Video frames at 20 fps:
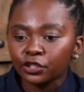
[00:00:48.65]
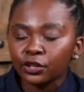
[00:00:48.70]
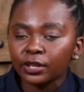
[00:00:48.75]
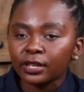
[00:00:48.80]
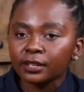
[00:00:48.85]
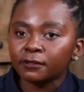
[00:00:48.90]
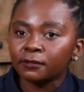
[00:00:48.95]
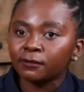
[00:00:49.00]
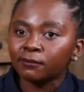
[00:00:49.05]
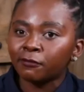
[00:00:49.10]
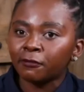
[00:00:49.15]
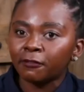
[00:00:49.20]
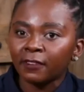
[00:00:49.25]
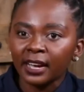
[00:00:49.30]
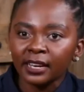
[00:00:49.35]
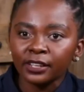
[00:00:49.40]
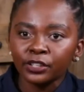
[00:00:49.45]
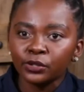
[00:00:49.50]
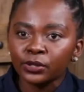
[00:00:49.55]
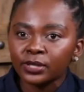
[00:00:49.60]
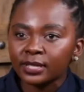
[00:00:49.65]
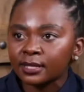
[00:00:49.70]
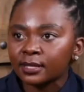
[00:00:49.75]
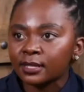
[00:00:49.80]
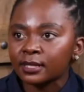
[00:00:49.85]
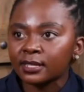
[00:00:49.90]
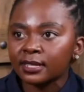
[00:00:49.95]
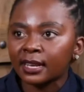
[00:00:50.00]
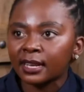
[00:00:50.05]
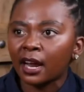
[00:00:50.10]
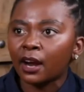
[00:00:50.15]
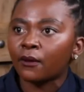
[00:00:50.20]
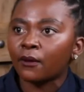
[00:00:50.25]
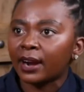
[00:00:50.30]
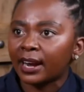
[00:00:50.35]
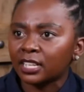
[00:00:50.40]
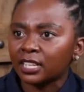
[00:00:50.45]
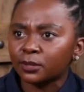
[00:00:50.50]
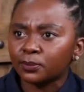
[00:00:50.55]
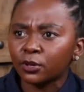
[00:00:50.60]
you can find nuisances that
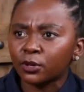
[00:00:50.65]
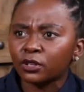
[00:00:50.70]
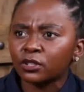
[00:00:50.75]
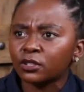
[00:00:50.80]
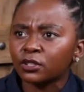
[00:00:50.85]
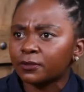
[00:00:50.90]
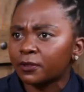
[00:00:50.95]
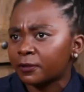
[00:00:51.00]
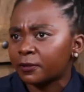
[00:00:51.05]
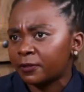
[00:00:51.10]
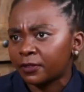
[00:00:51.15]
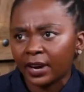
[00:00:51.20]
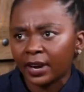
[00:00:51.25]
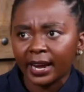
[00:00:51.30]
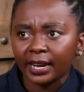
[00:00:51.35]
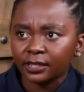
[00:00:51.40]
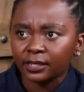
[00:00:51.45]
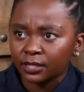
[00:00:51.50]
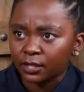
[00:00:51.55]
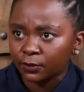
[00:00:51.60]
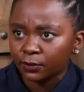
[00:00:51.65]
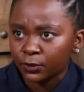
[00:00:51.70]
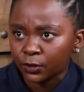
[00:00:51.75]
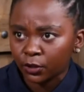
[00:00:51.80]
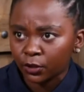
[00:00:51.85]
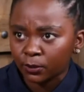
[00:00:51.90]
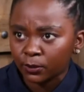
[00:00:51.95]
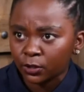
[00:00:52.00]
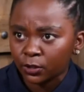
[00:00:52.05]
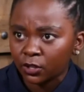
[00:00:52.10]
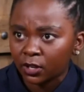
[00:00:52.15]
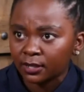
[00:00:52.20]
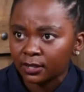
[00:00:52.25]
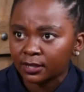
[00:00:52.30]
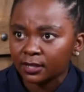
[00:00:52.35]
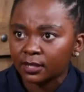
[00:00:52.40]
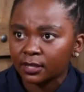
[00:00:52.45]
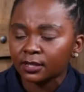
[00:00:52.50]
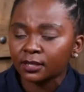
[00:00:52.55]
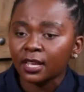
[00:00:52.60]
arise because of a variety of
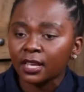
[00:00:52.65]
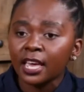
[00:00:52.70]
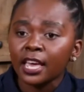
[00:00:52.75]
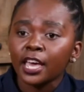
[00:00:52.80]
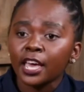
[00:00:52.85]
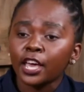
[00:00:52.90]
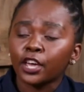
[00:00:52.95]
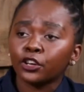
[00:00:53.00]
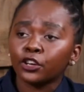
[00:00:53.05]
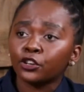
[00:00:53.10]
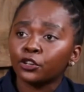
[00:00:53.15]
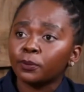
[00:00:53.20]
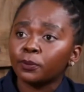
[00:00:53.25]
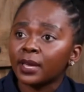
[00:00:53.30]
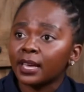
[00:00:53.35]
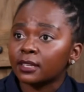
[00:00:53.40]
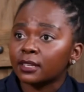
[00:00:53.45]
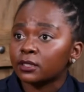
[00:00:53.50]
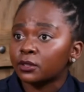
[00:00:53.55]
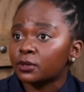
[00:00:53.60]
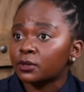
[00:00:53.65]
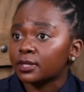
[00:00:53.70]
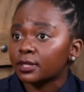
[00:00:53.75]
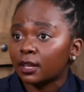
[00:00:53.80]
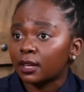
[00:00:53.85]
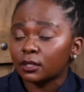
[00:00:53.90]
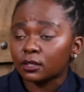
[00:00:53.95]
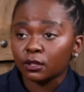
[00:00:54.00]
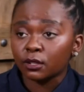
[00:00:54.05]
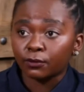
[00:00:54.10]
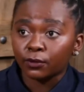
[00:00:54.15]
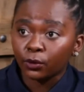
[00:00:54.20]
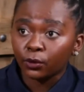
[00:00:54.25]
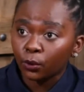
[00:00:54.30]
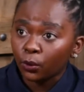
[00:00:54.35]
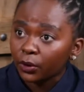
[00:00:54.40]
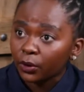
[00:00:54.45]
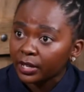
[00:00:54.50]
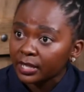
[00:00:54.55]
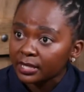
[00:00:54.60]
circumstances. It could be as a result of a
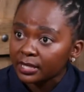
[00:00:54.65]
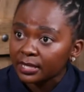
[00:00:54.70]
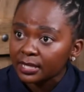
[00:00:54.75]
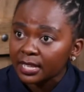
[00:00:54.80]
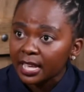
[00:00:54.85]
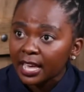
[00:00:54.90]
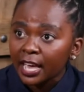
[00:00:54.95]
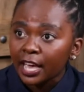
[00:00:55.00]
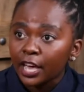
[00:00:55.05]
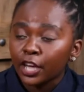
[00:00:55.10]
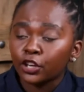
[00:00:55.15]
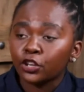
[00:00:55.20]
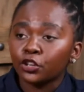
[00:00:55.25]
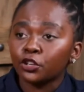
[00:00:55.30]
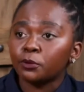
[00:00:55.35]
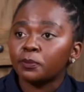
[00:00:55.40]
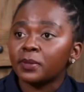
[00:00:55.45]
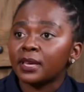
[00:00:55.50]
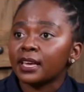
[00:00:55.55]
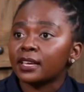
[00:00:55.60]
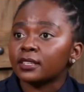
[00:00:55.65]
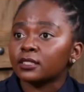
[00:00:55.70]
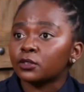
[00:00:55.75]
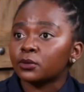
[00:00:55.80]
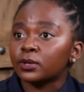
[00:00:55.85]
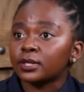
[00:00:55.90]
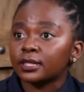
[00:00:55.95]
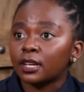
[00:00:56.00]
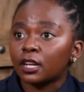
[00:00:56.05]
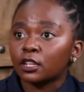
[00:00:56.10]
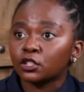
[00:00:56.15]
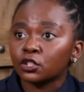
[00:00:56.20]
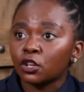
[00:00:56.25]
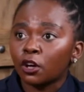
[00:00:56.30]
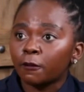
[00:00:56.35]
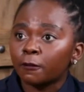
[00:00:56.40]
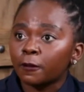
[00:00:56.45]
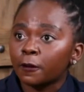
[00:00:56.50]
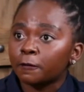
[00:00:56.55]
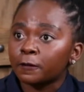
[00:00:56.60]
noise. It could be as a result
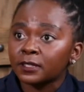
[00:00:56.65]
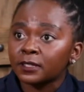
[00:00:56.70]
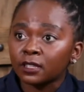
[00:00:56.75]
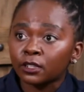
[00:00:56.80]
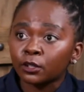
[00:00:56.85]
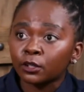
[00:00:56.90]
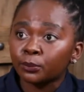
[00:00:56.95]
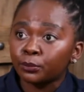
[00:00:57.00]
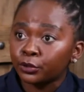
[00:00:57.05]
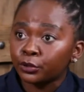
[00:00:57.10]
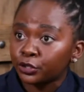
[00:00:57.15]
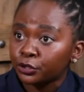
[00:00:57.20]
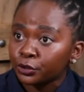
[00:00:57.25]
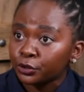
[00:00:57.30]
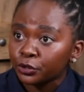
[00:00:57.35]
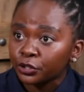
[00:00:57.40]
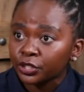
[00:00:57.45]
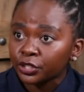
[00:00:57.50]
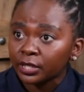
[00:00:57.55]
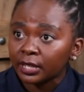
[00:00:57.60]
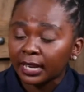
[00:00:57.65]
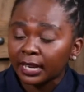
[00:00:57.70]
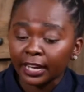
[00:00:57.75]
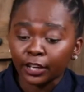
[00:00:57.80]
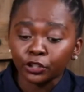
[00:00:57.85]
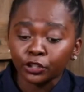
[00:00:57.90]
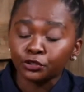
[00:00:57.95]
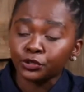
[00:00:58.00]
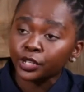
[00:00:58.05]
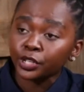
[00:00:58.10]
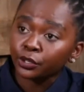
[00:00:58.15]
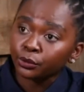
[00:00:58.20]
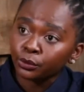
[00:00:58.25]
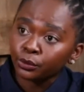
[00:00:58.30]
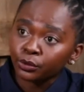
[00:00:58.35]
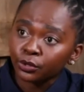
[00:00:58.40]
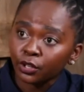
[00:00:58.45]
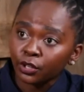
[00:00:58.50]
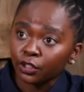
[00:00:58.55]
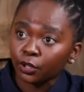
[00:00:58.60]
of a physical protrusion, like a tree
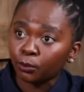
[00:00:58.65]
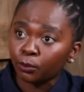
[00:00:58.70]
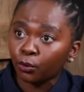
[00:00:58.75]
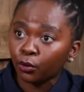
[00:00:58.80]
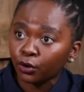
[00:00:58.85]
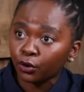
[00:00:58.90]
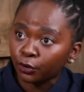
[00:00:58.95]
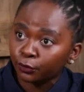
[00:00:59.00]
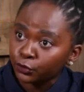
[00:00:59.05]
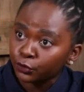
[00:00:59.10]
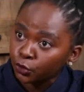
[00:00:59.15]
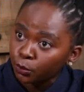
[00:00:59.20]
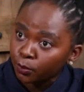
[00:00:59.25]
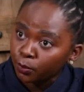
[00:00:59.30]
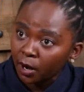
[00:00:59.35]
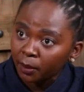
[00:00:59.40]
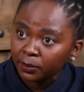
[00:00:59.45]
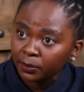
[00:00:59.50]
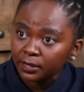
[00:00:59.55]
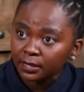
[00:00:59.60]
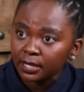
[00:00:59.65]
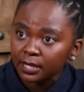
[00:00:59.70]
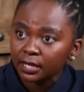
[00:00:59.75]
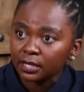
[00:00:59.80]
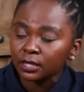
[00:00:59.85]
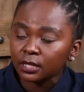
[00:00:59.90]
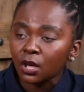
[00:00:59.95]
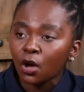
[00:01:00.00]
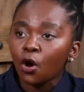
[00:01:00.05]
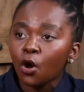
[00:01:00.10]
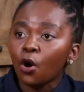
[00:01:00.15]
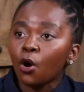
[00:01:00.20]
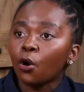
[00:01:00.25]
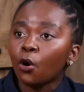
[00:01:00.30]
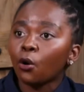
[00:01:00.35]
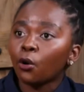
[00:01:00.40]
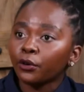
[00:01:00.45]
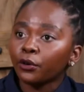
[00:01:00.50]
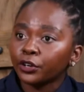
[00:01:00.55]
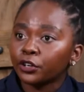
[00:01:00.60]
root on the border of two properties,
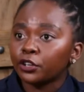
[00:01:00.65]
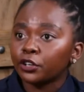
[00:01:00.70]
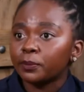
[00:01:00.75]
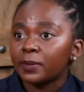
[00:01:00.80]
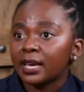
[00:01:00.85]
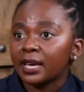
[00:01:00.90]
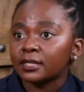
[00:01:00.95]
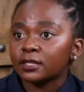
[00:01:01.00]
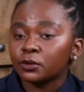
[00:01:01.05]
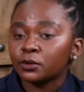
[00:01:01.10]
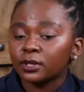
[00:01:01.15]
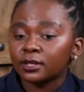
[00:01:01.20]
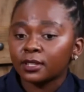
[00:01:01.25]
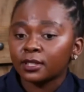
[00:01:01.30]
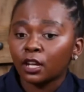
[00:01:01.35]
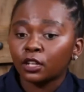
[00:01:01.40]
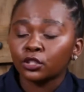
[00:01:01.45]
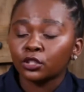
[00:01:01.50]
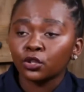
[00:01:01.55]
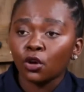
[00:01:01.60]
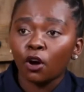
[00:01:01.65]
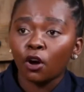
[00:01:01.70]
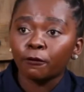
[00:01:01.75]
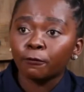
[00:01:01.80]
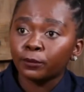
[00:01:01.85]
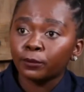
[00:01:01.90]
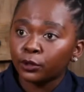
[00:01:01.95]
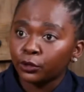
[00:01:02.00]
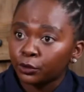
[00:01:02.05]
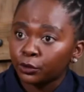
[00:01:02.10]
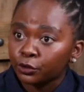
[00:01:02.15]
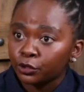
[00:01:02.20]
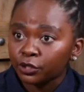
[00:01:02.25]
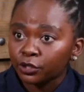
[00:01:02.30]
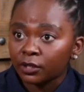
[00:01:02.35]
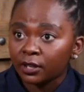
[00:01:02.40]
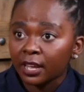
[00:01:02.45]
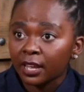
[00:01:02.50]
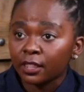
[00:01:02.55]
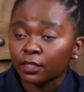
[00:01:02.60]
or it could be as a result of
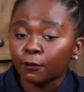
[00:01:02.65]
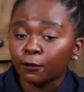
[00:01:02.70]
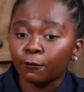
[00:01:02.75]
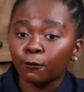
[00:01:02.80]
pollution in the